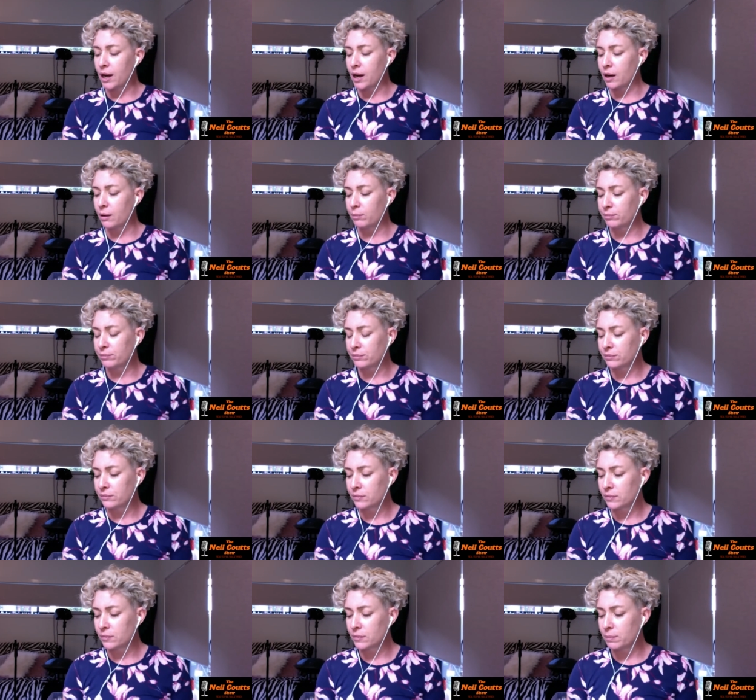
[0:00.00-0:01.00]
um,
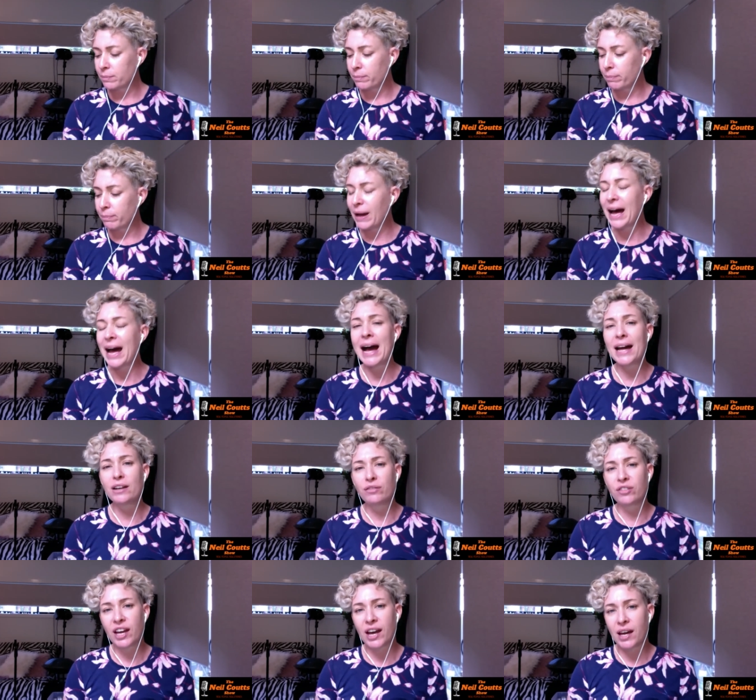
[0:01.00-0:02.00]
part
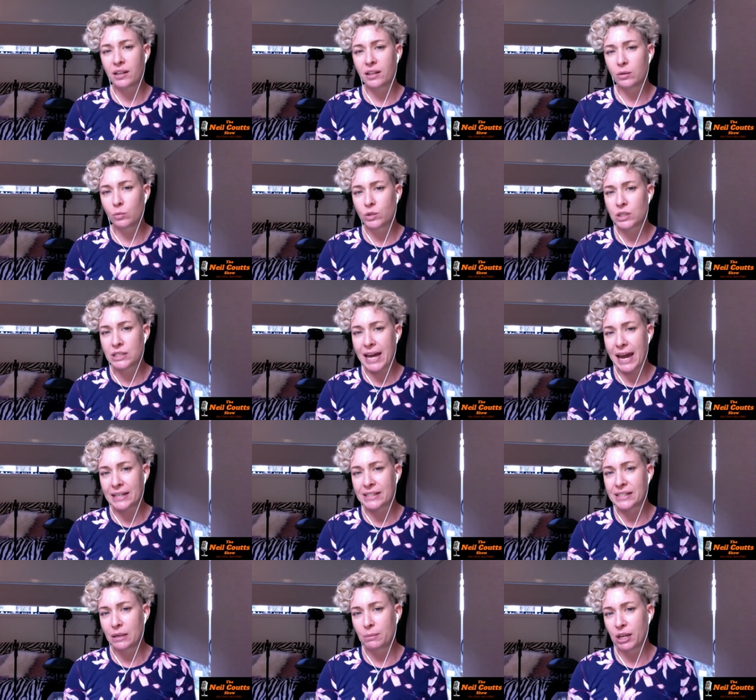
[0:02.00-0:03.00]
of that that was
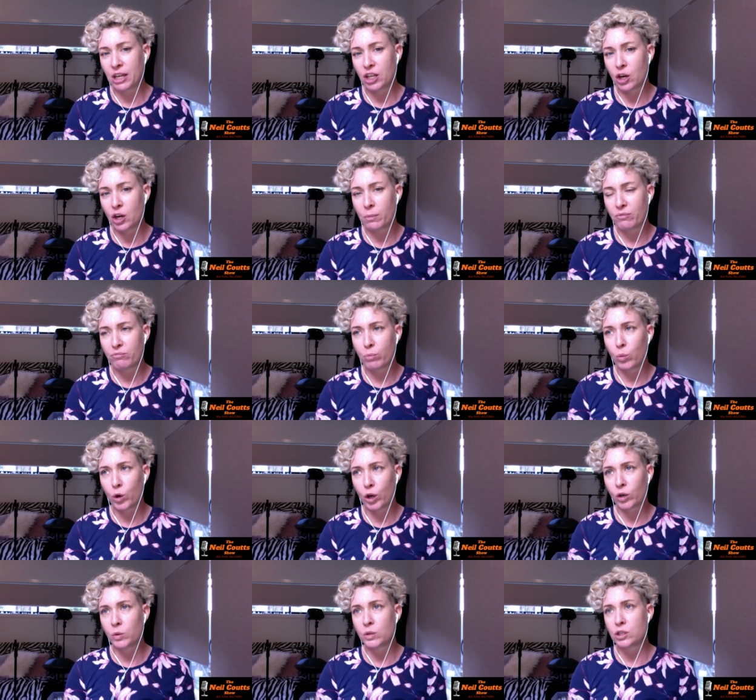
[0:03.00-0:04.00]
taxing me. You know,
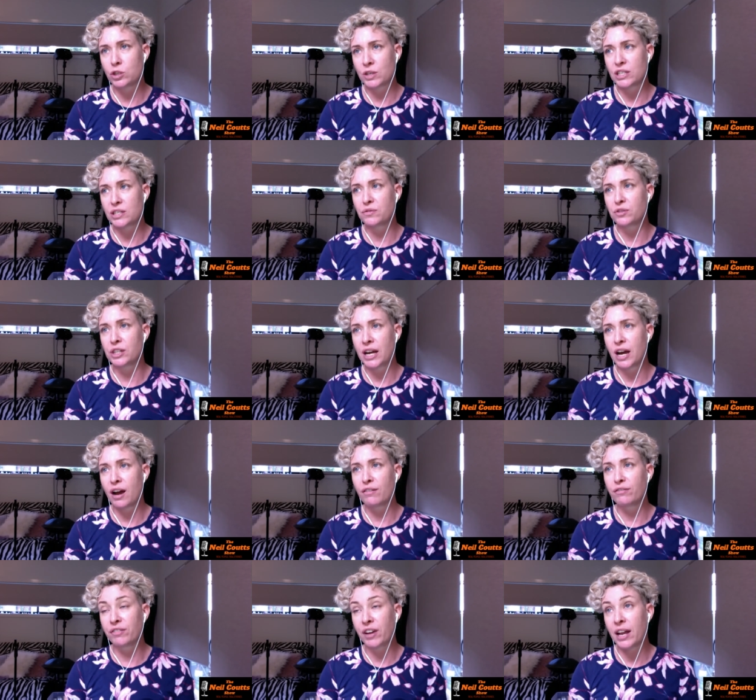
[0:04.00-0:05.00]
work was stressful
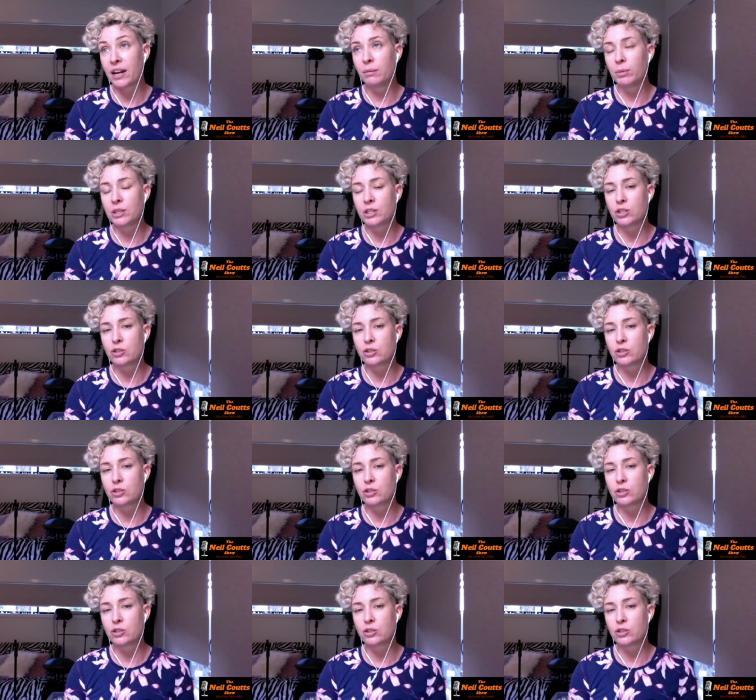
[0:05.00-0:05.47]
enough, fun